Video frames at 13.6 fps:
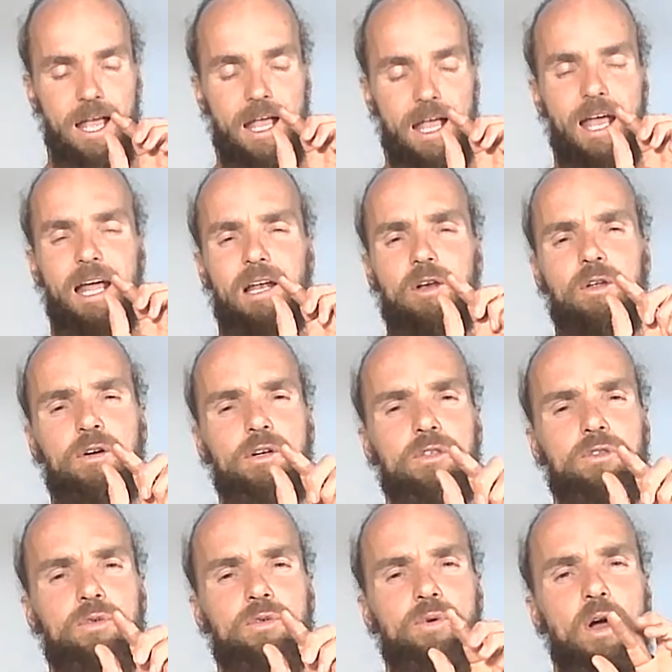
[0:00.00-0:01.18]
And learn
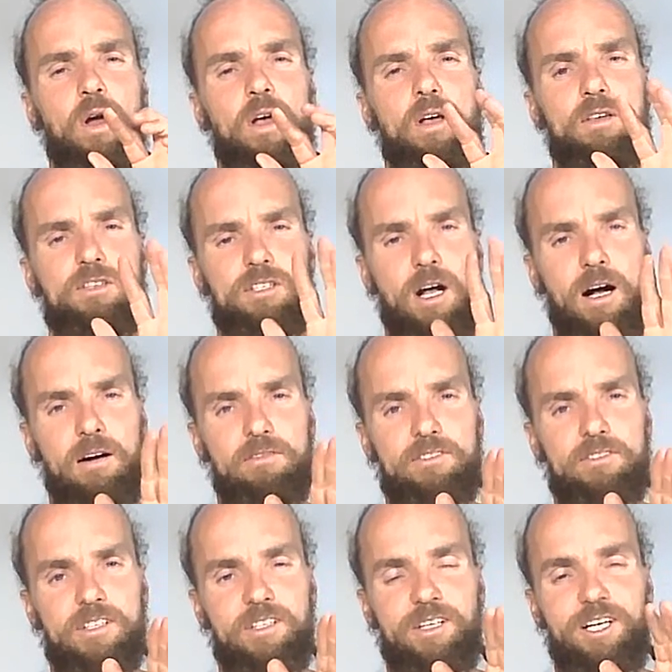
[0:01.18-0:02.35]
to
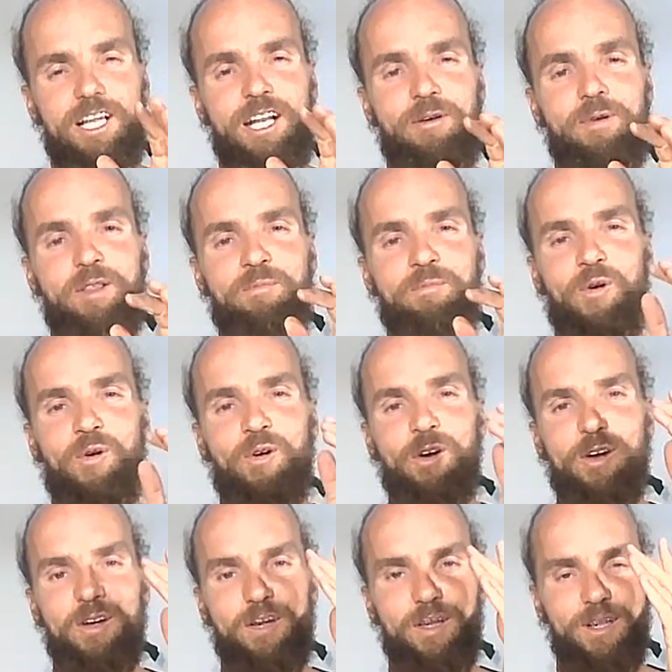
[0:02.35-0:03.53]
soften a little bit more.
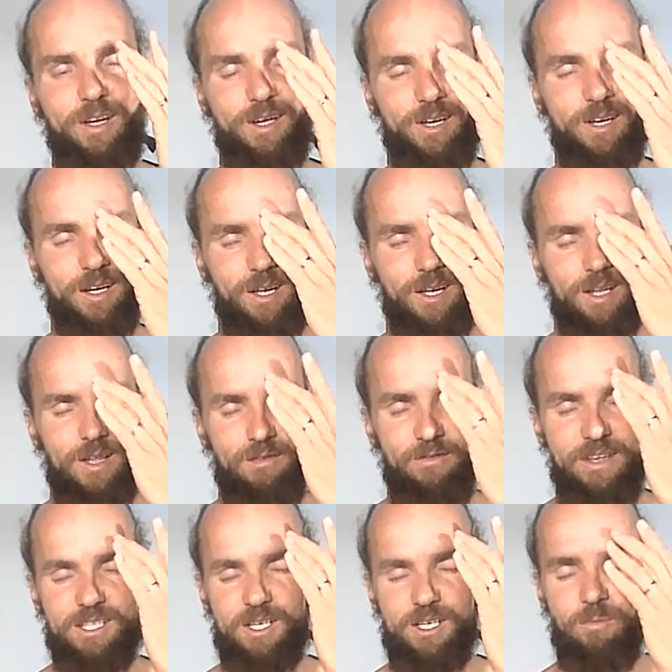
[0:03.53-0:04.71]
The
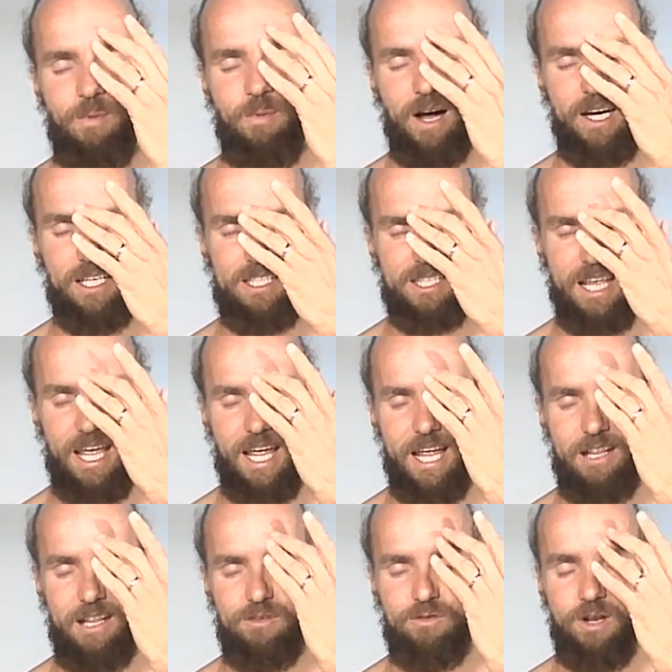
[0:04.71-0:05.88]
physical body,
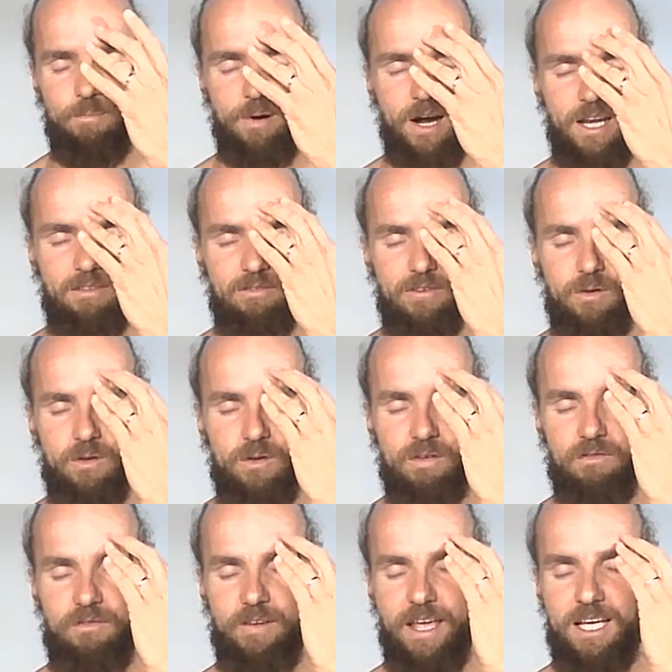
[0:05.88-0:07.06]
scan through the body, feel your
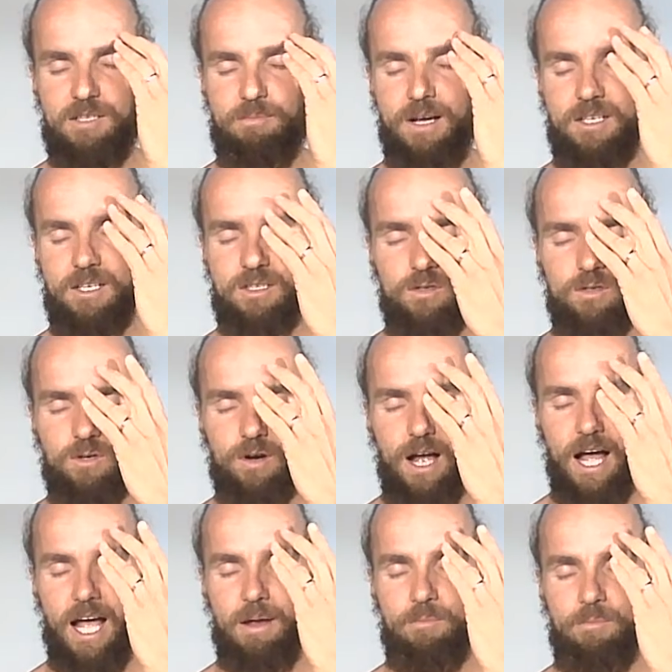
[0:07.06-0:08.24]
face muscles, your
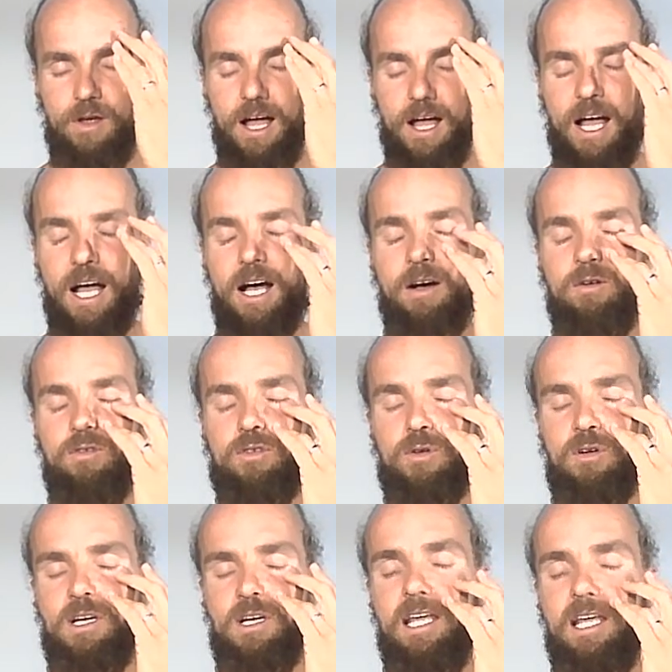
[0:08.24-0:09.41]
eyebrows, your
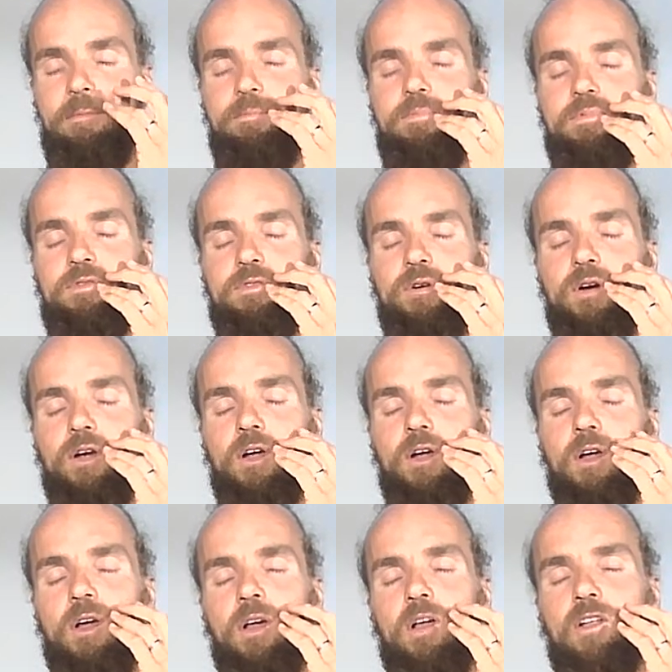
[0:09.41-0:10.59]
lips, your
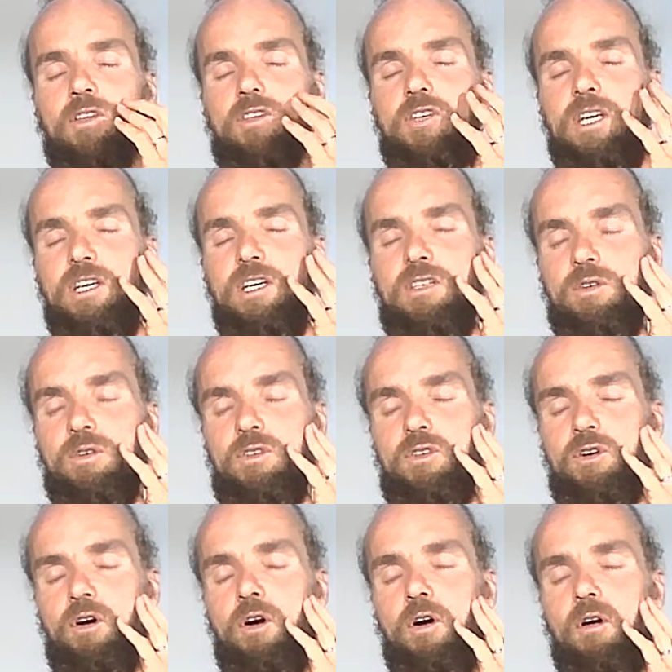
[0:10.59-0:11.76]
cheeks, your
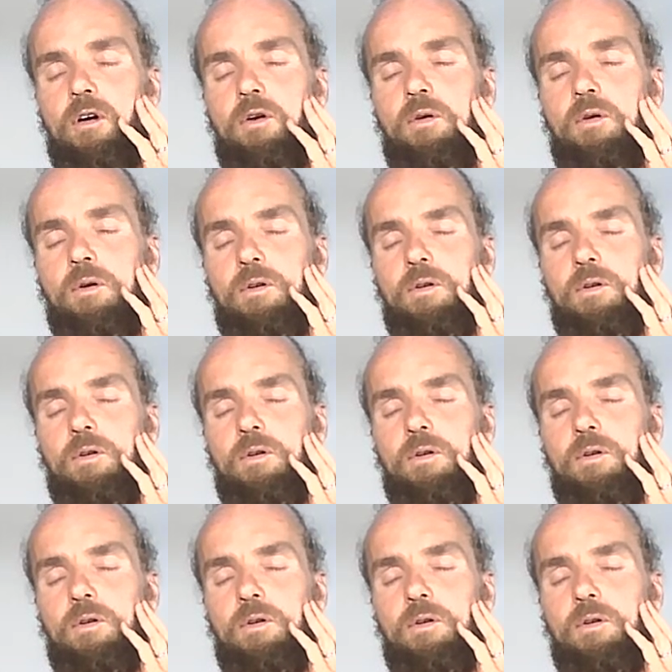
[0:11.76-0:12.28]
jaw.